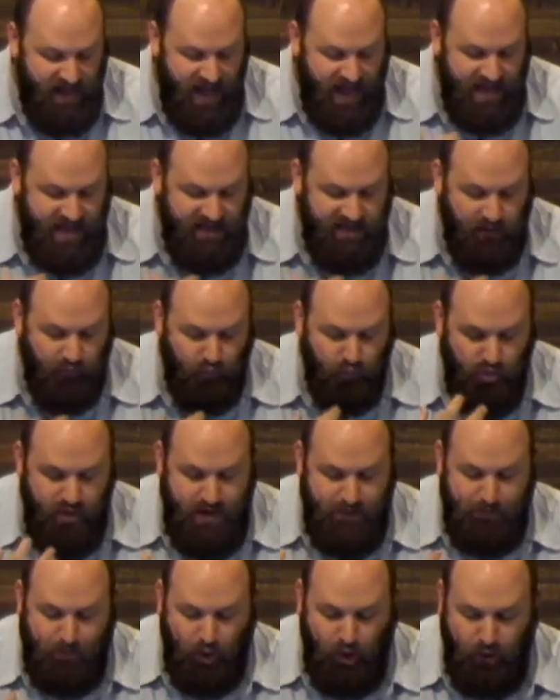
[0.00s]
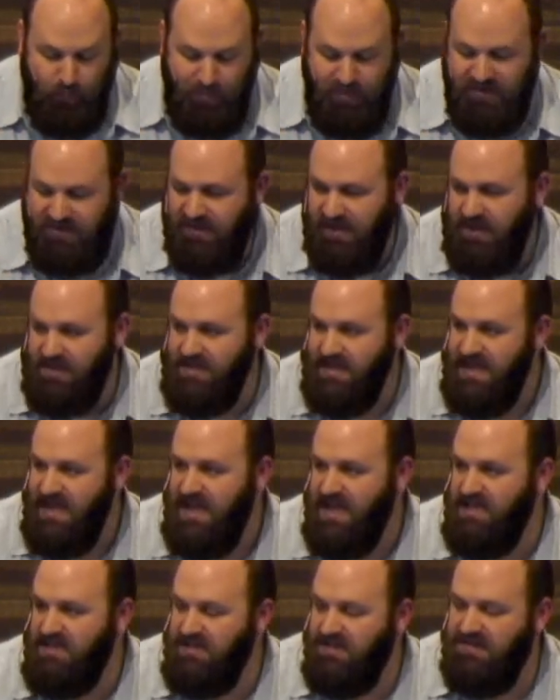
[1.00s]
he can repurpose it
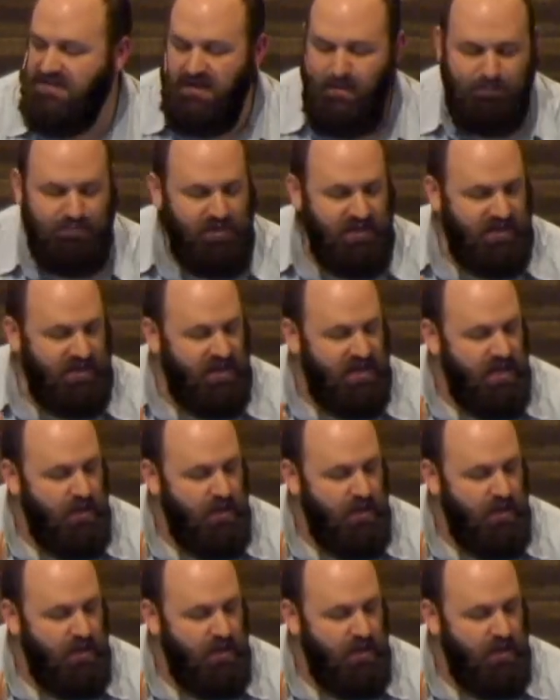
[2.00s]
into something